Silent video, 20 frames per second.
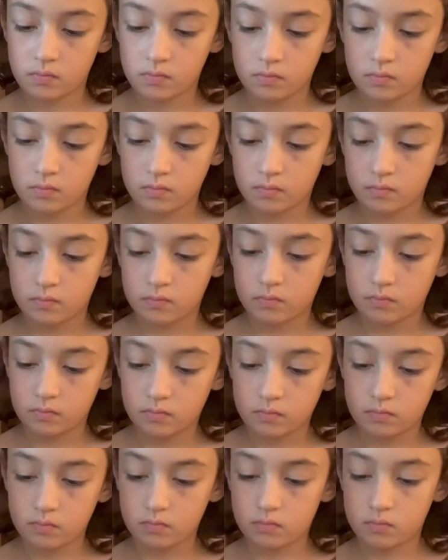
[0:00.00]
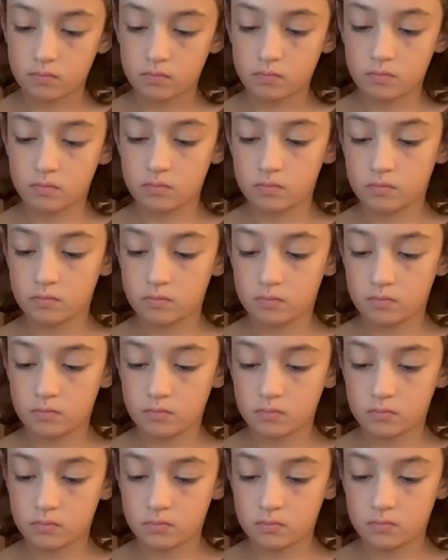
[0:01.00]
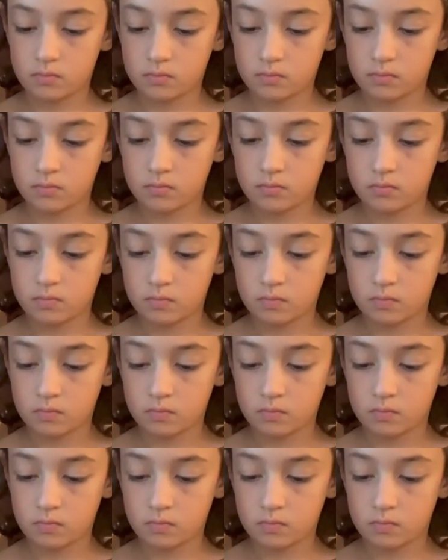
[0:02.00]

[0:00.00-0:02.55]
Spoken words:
[no speech]